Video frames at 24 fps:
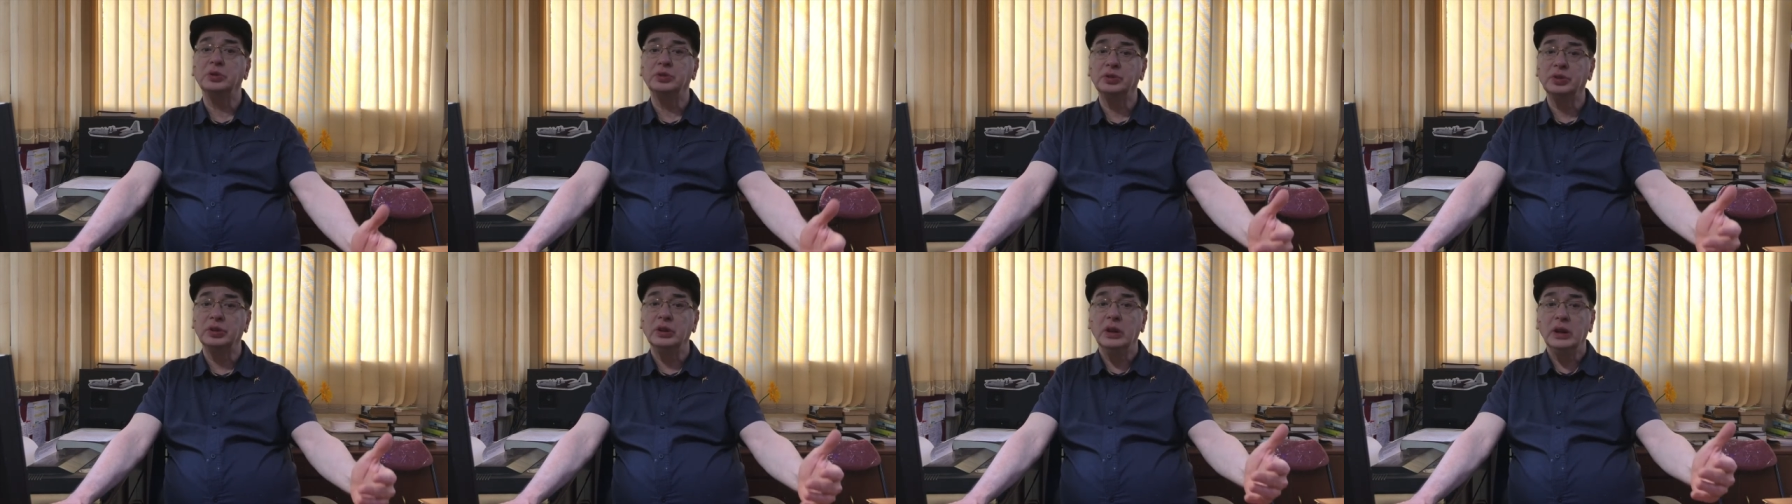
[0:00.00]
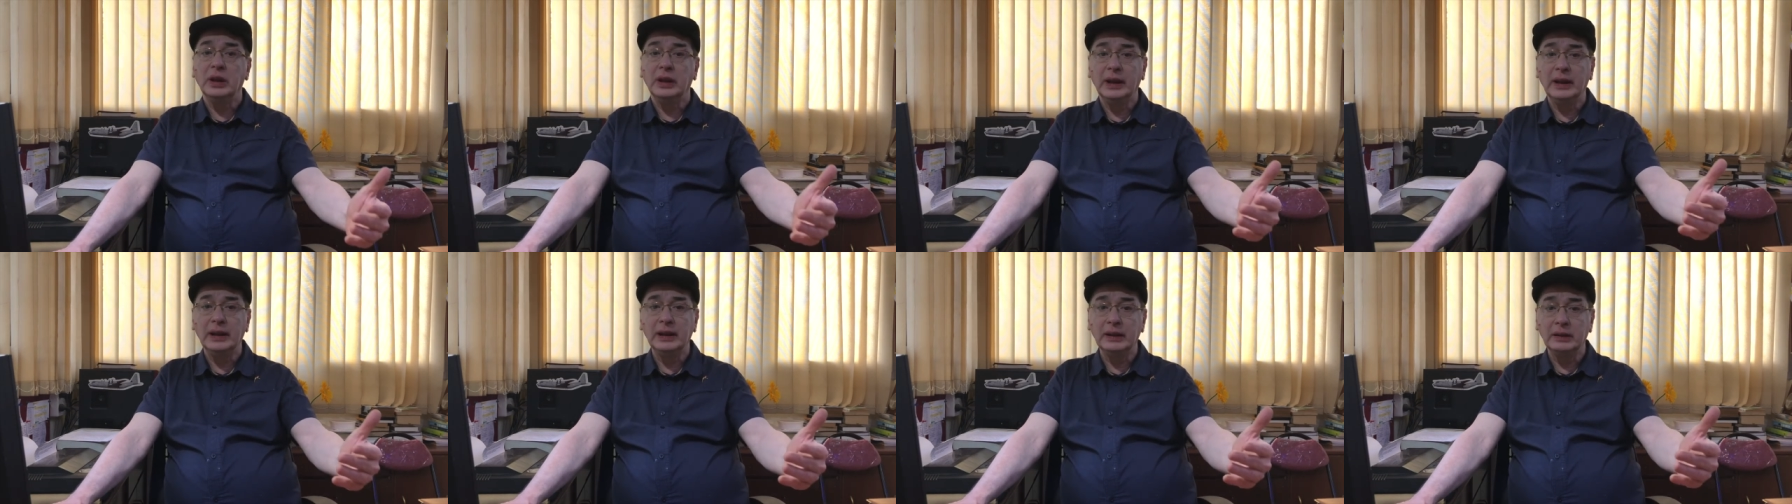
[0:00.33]
is
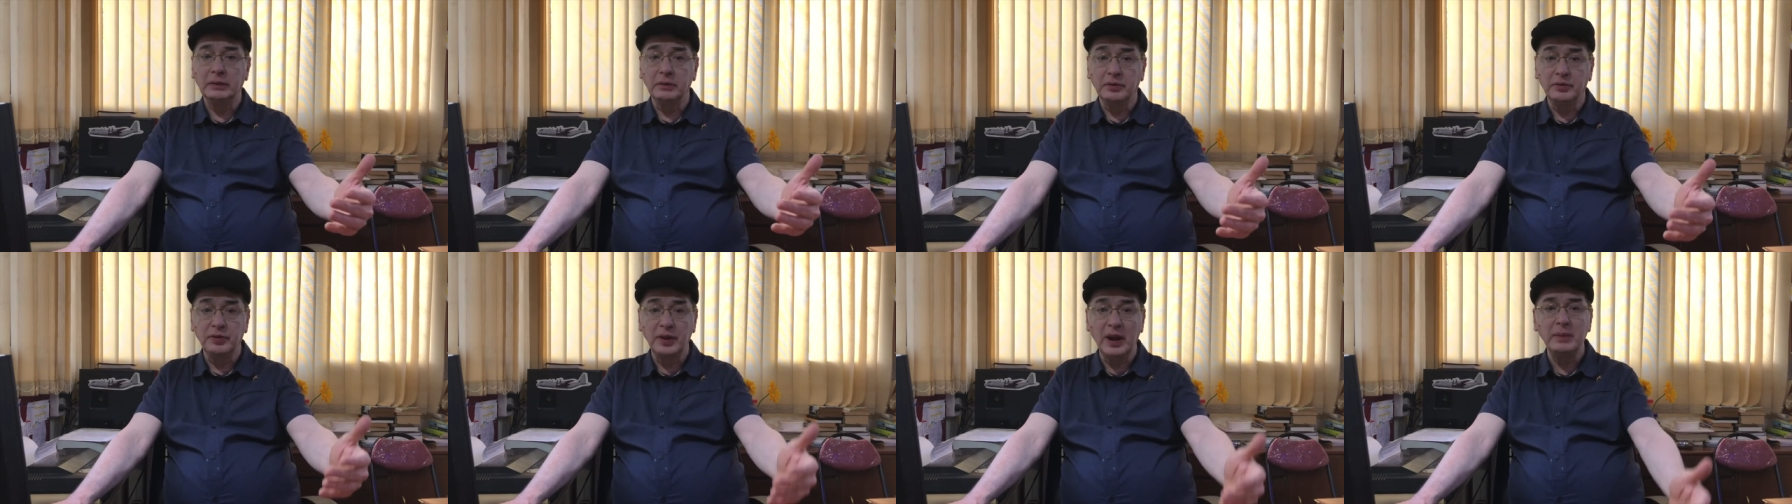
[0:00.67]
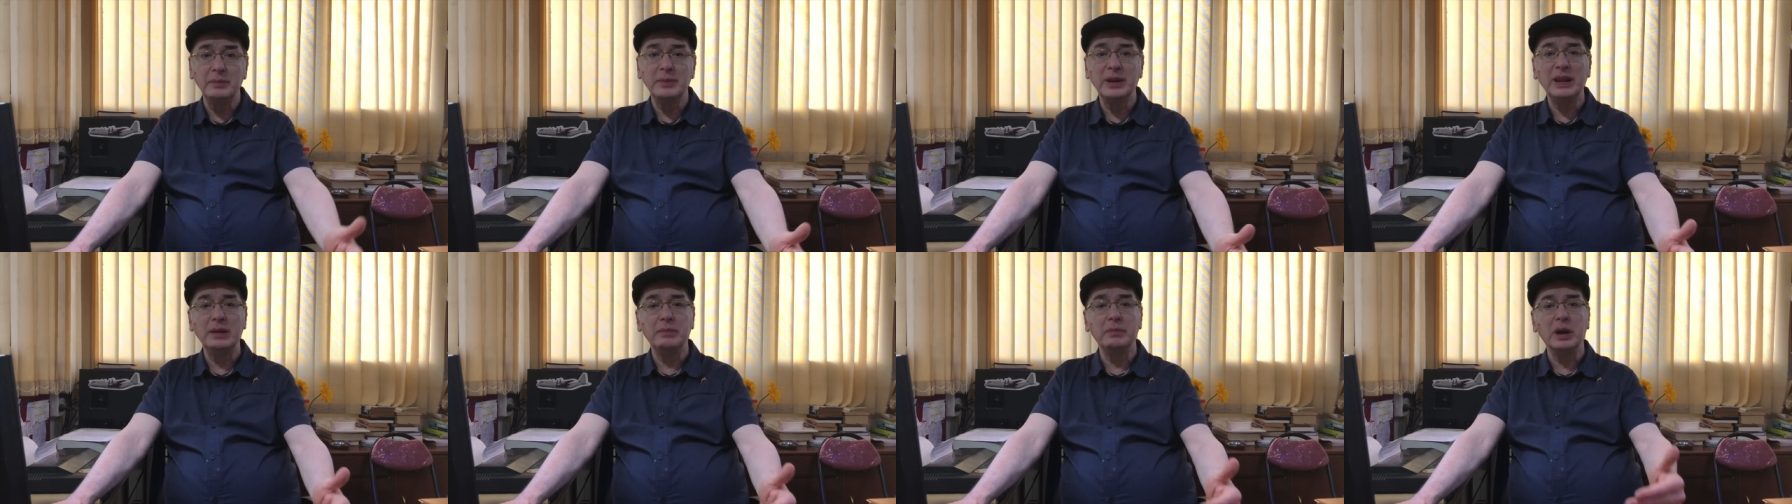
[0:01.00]
a
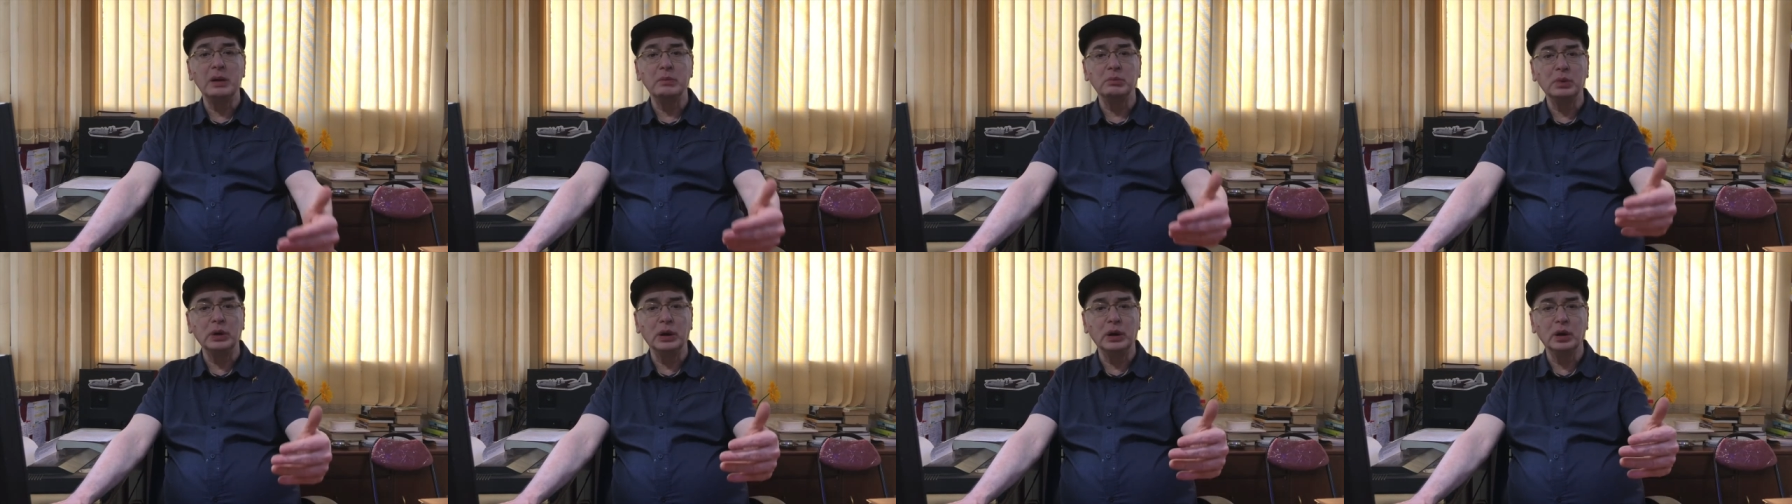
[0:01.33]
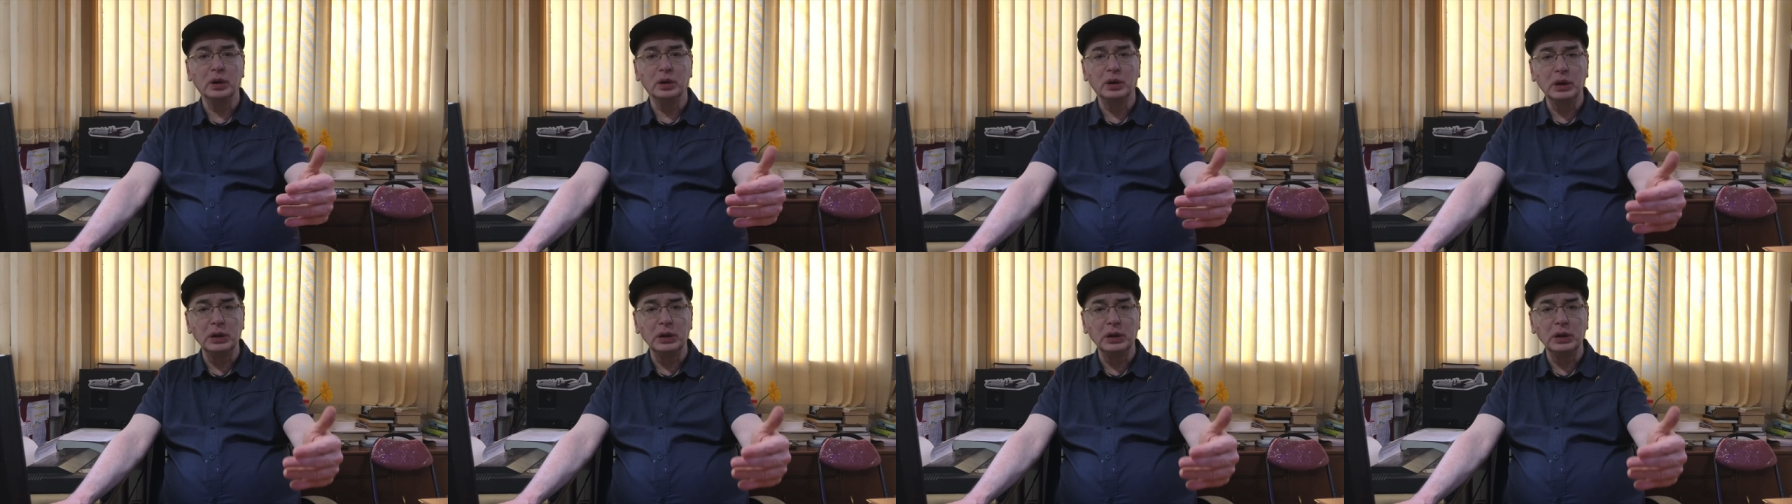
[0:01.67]
family member,